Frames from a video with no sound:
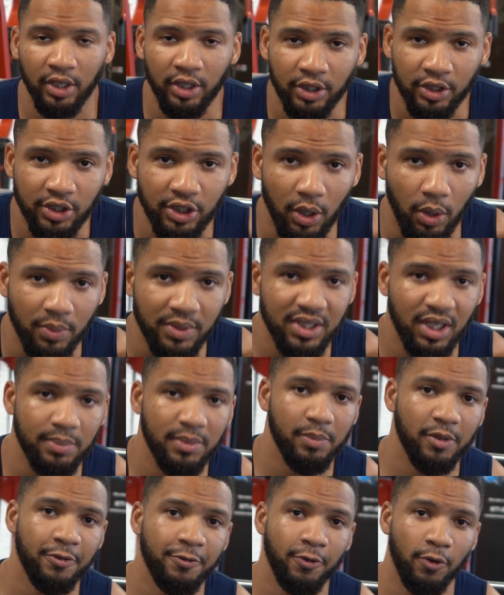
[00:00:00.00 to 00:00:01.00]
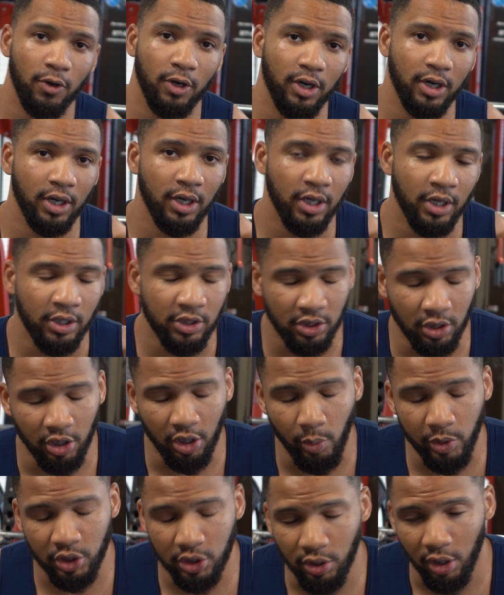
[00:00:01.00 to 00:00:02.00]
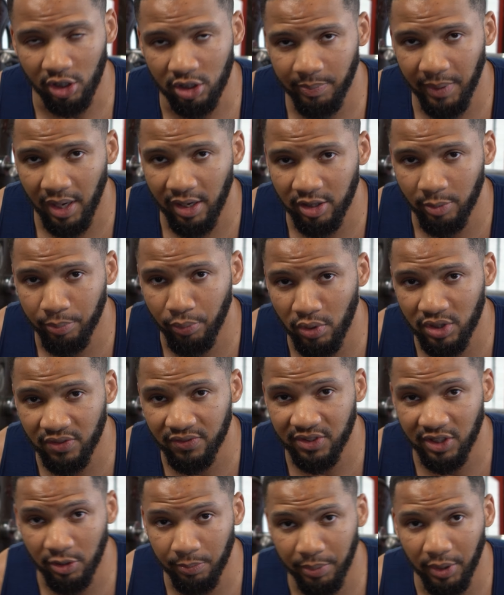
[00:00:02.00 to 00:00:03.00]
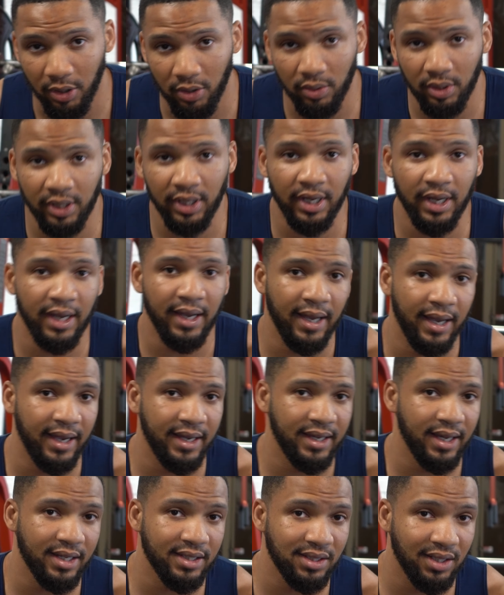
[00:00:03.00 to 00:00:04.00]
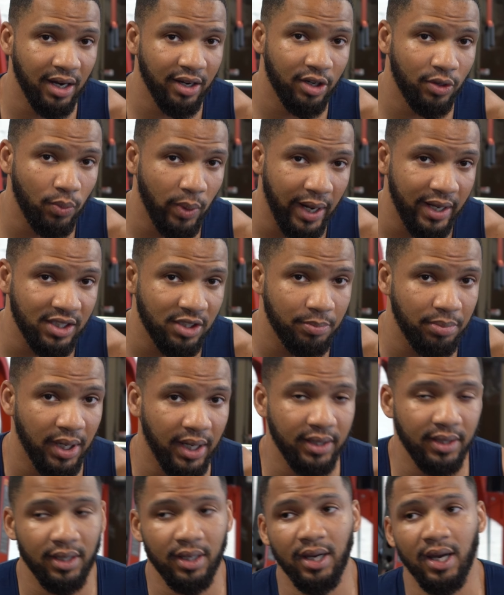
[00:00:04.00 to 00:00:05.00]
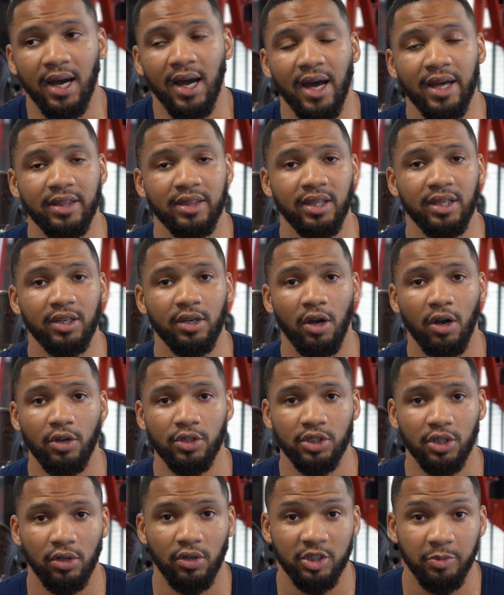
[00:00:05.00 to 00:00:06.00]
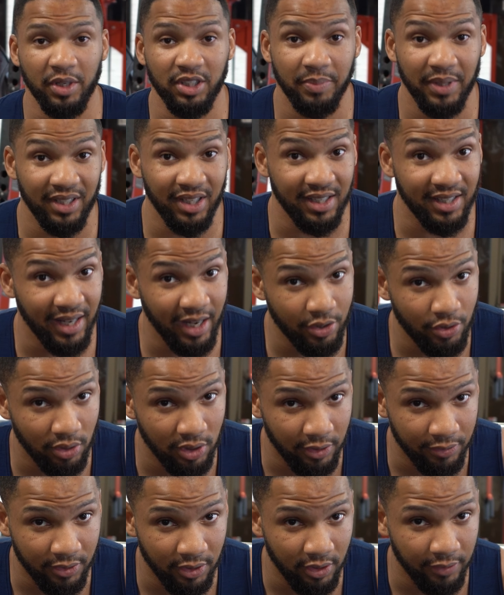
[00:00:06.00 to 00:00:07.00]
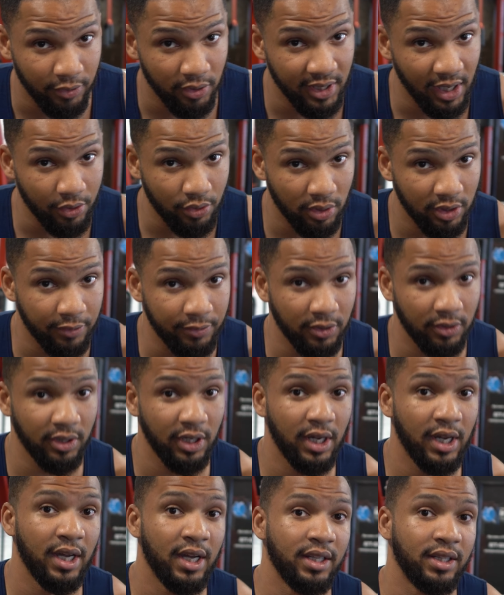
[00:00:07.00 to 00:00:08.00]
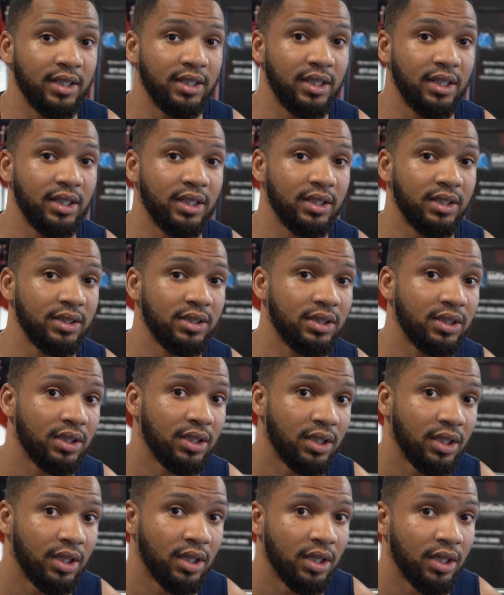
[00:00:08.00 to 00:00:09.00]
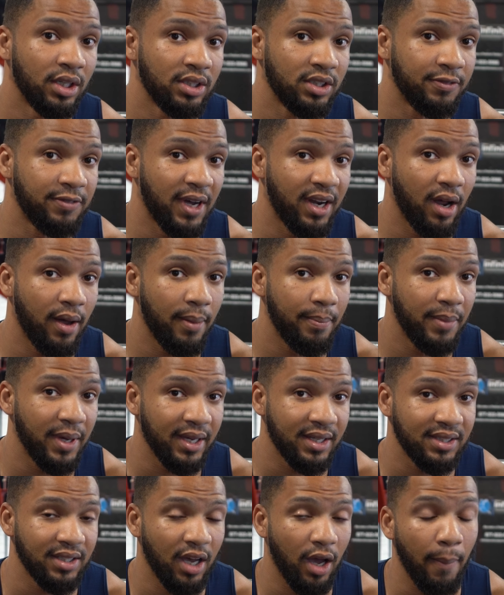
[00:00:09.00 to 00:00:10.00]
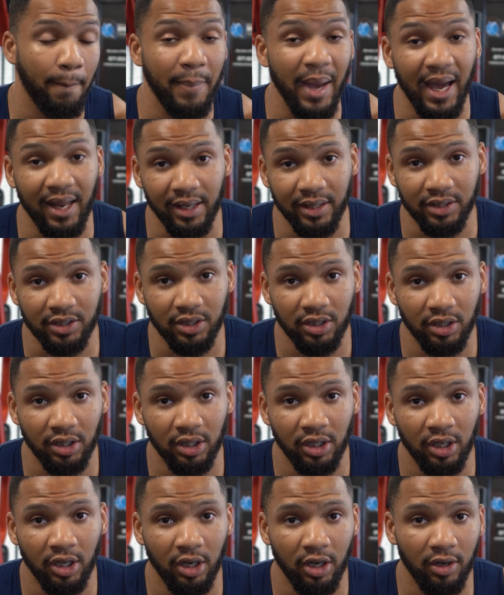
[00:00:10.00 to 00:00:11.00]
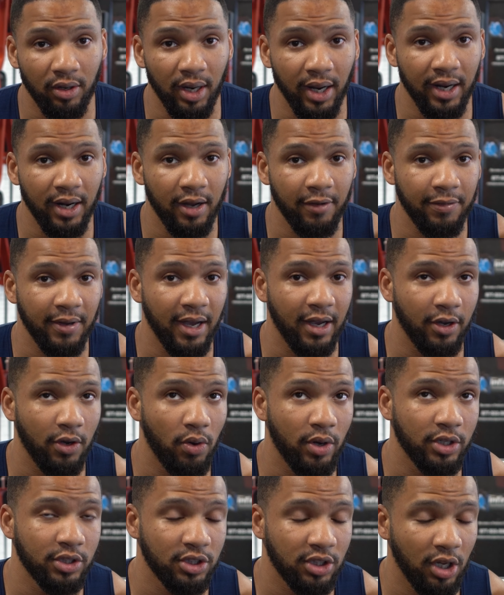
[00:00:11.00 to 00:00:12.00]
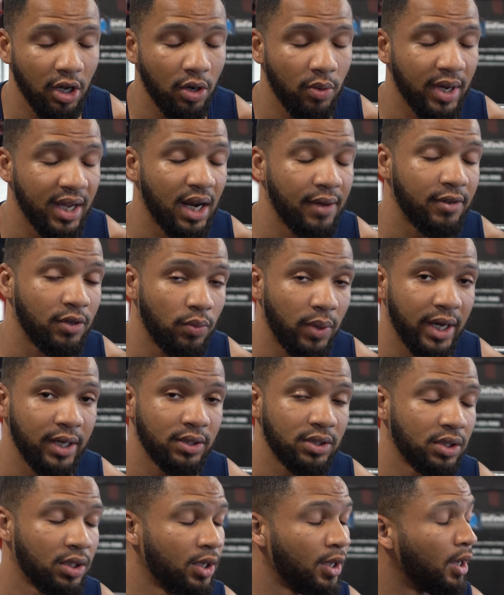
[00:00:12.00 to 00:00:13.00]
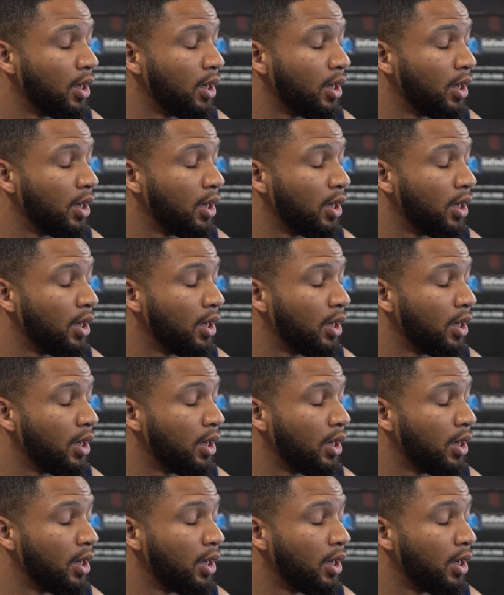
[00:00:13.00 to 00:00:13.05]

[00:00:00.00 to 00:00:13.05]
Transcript: So tip number 4. So I know we just talked about the importance of tempo and yes, lighter weights, but I think also, especially being a natural lifter, if you're a natural lifter, the key is to find a mix of balance, all right, of going slow and heavy weights.